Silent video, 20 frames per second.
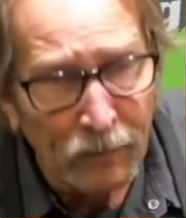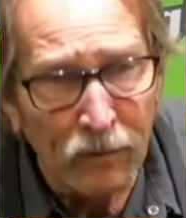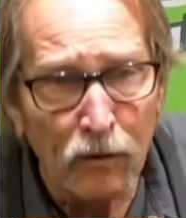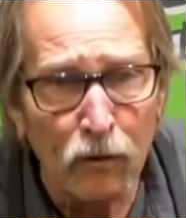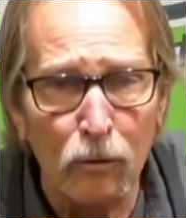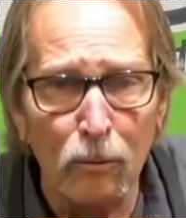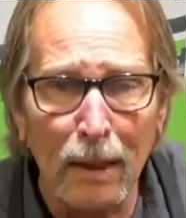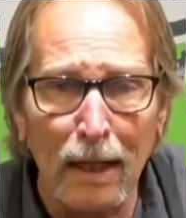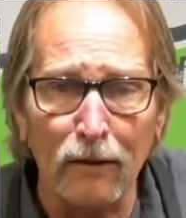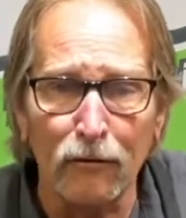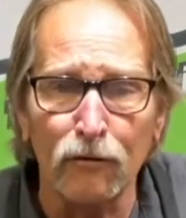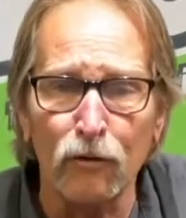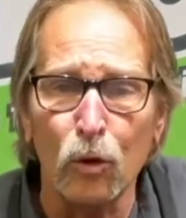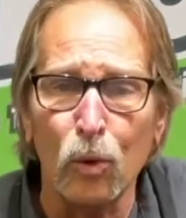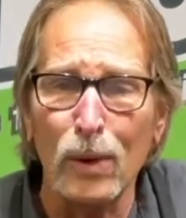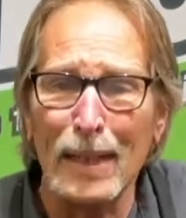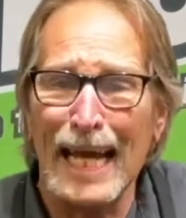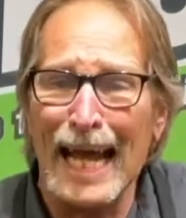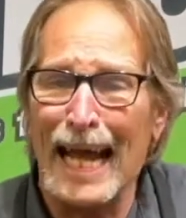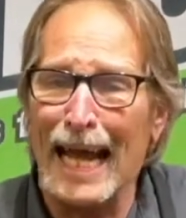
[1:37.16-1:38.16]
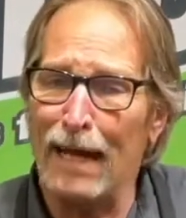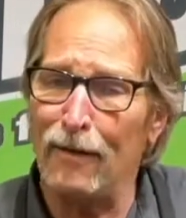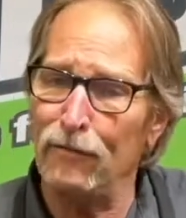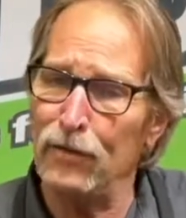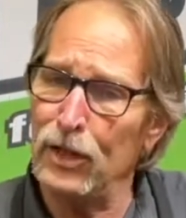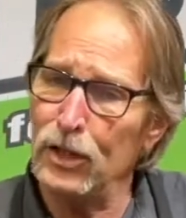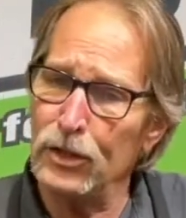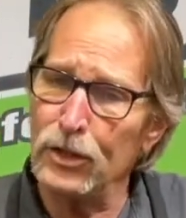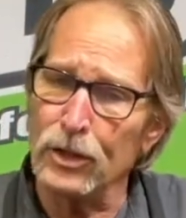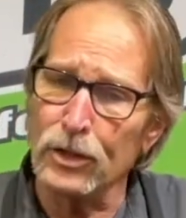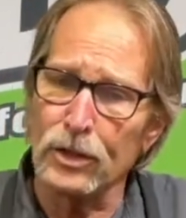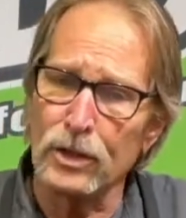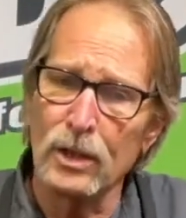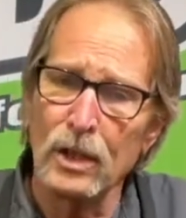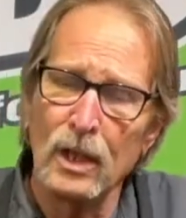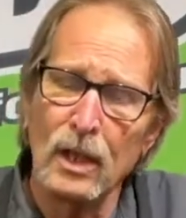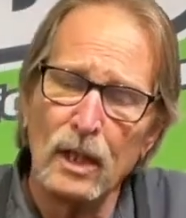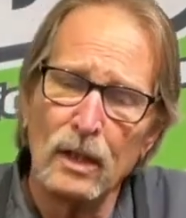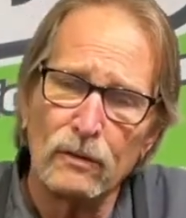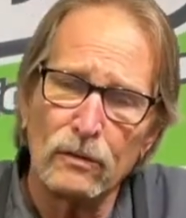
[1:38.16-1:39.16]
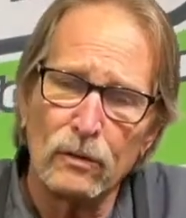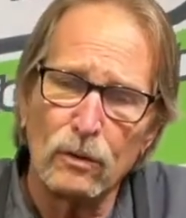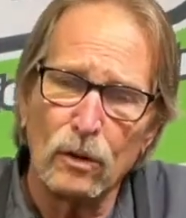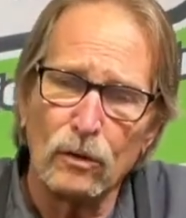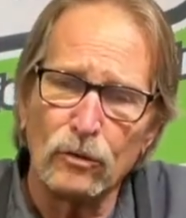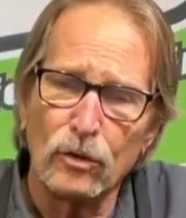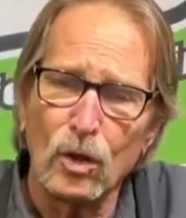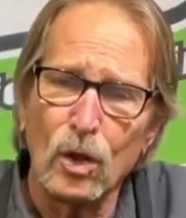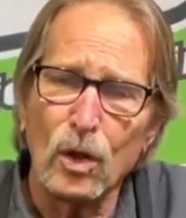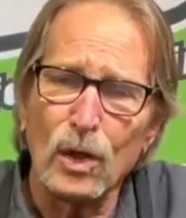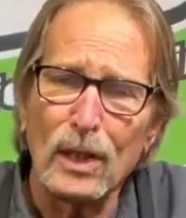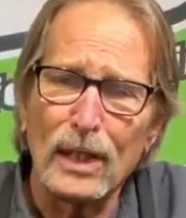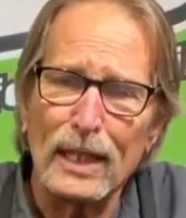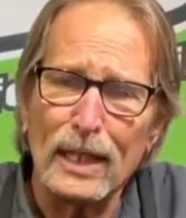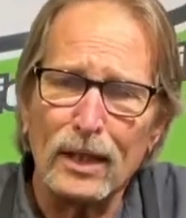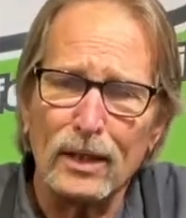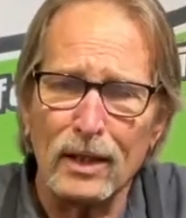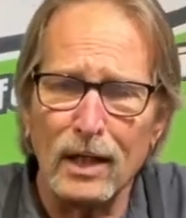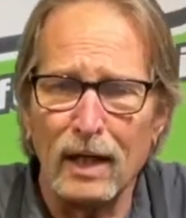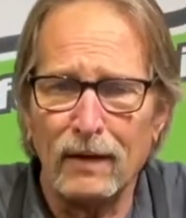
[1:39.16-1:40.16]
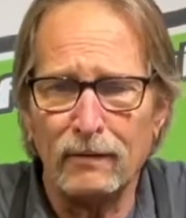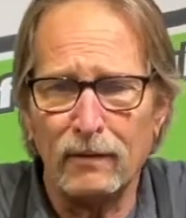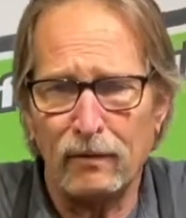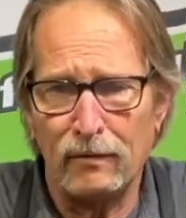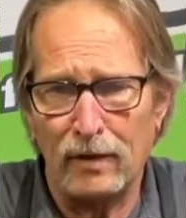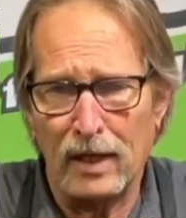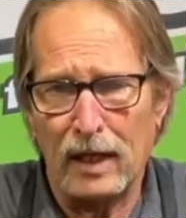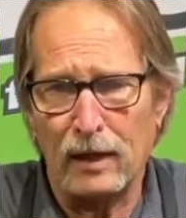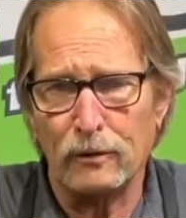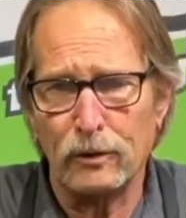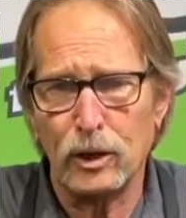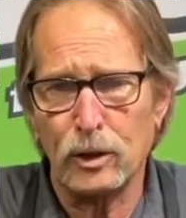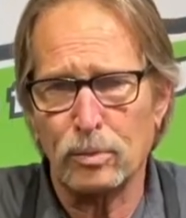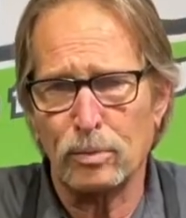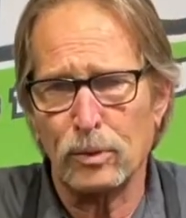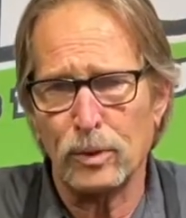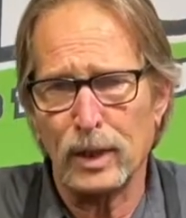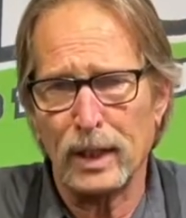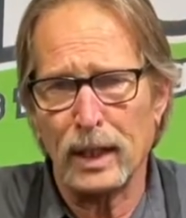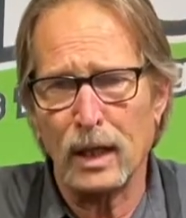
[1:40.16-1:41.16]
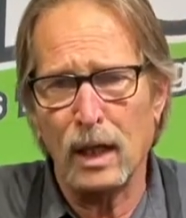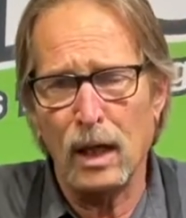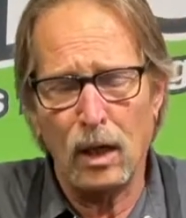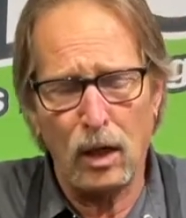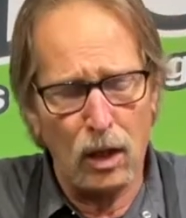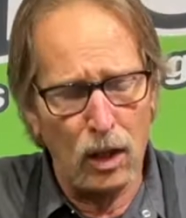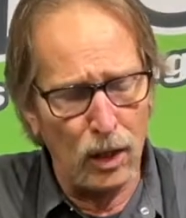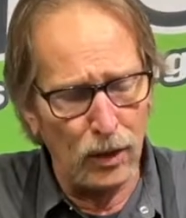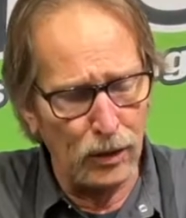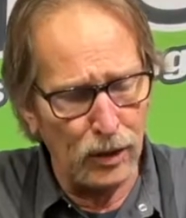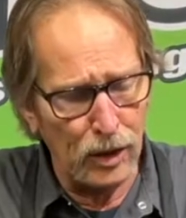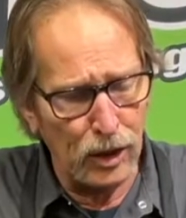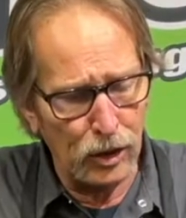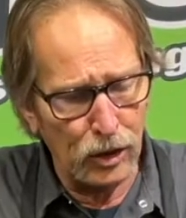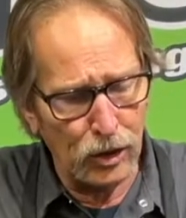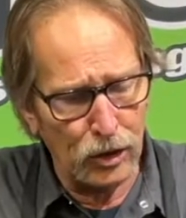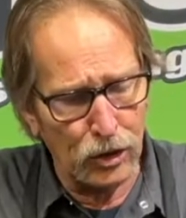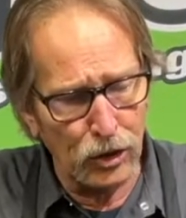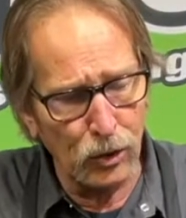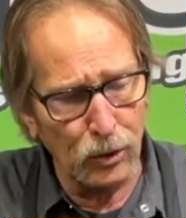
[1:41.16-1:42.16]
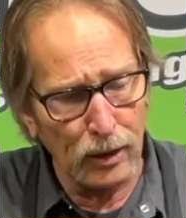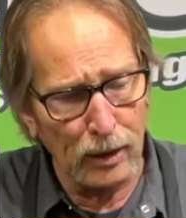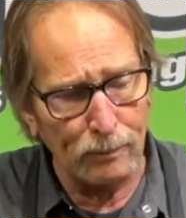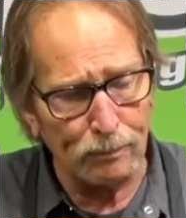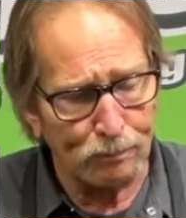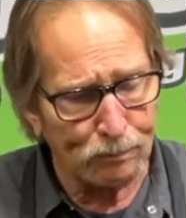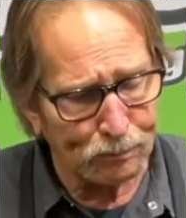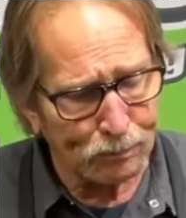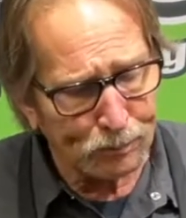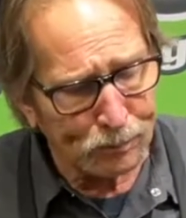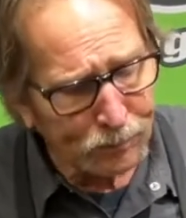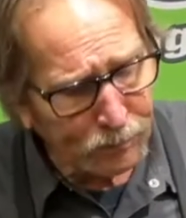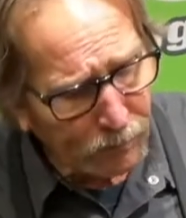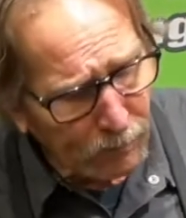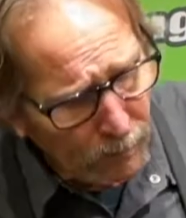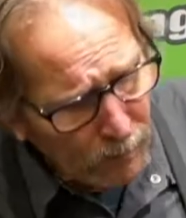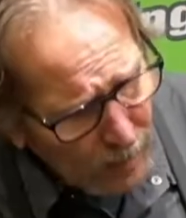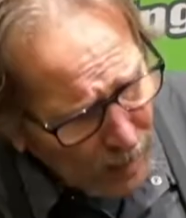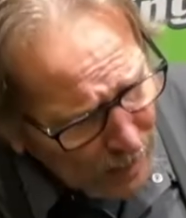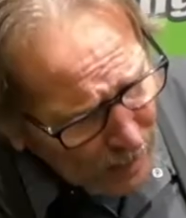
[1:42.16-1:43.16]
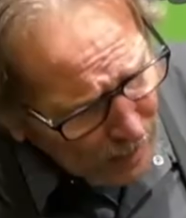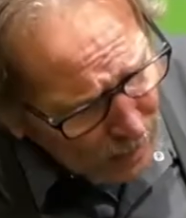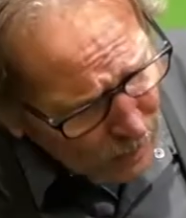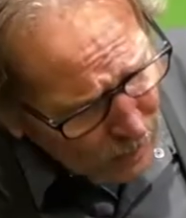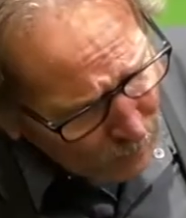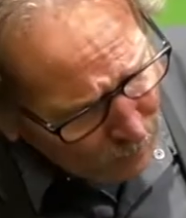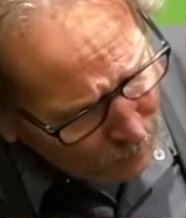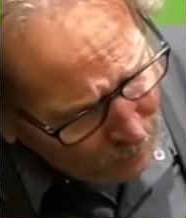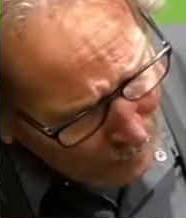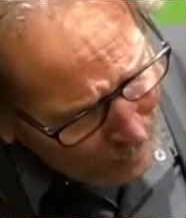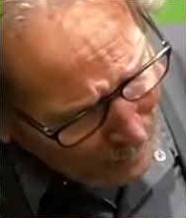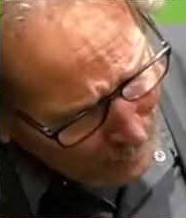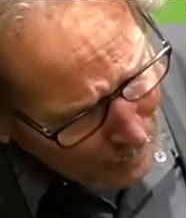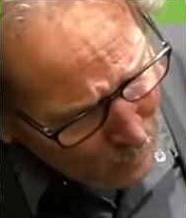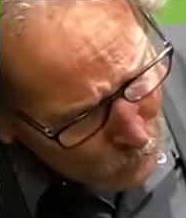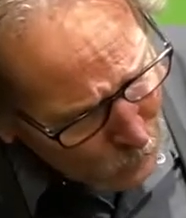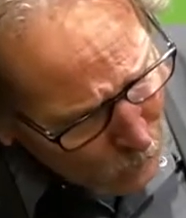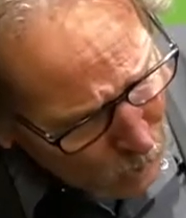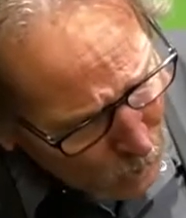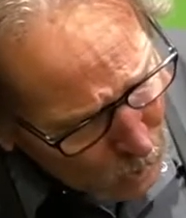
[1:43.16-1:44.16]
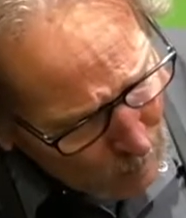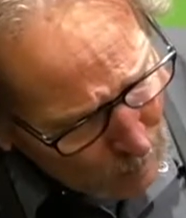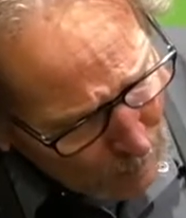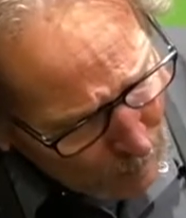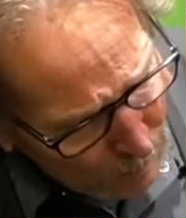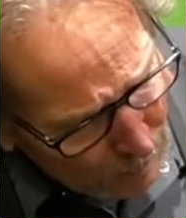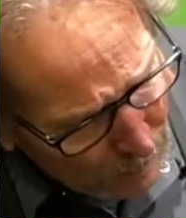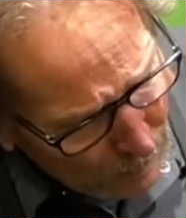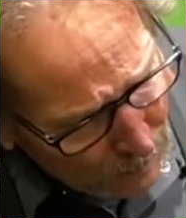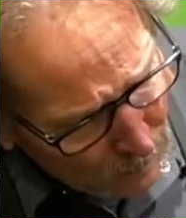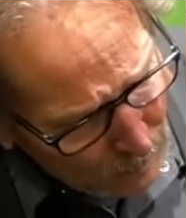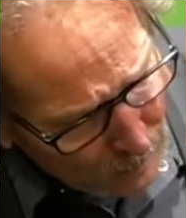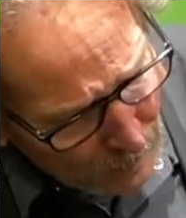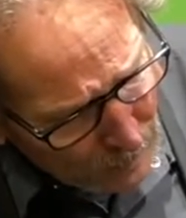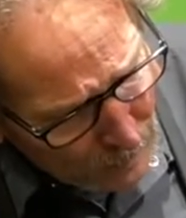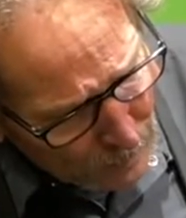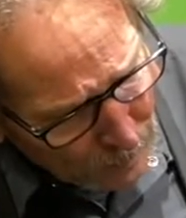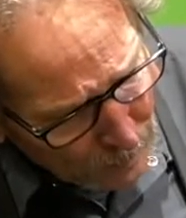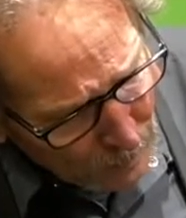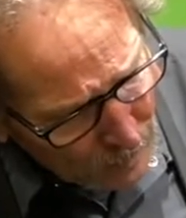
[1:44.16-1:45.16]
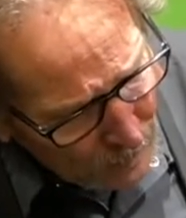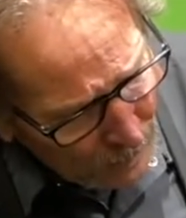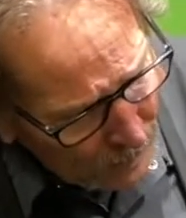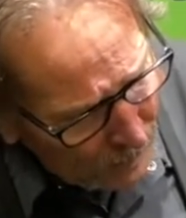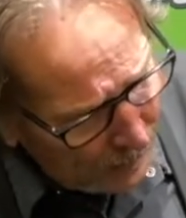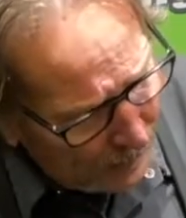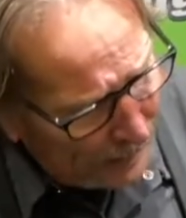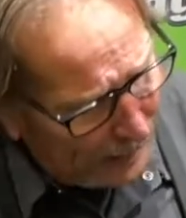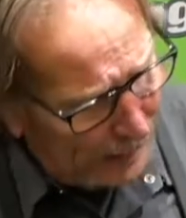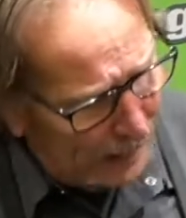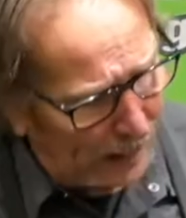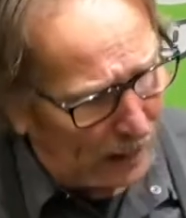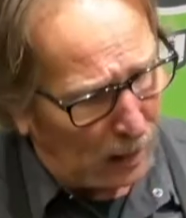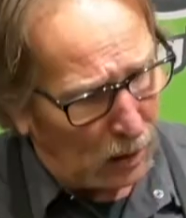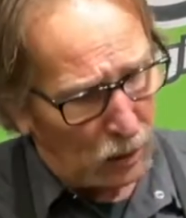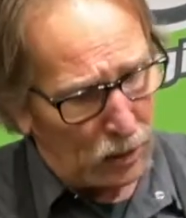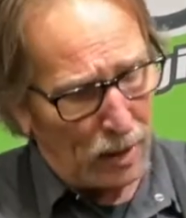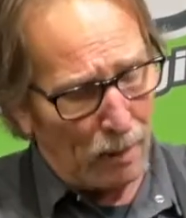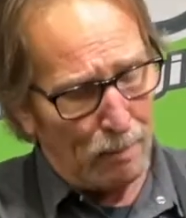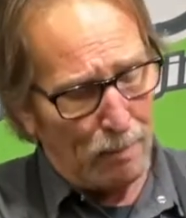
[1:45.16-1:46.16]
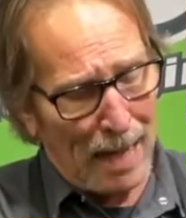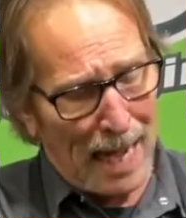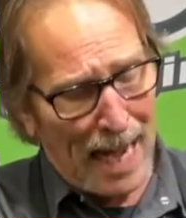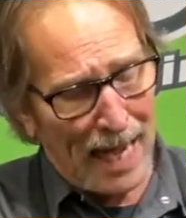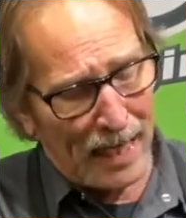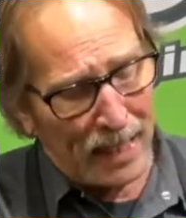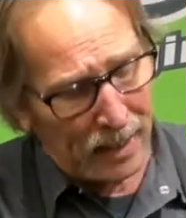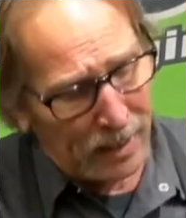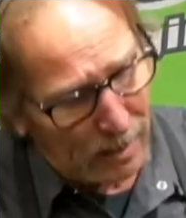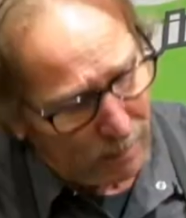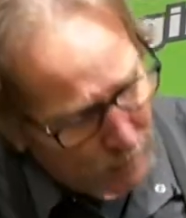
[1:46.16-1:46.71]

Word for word: of about four and a half inches, the overall length of a valve spring on this unit. And it's a fine adjustment bell here, and on the back of the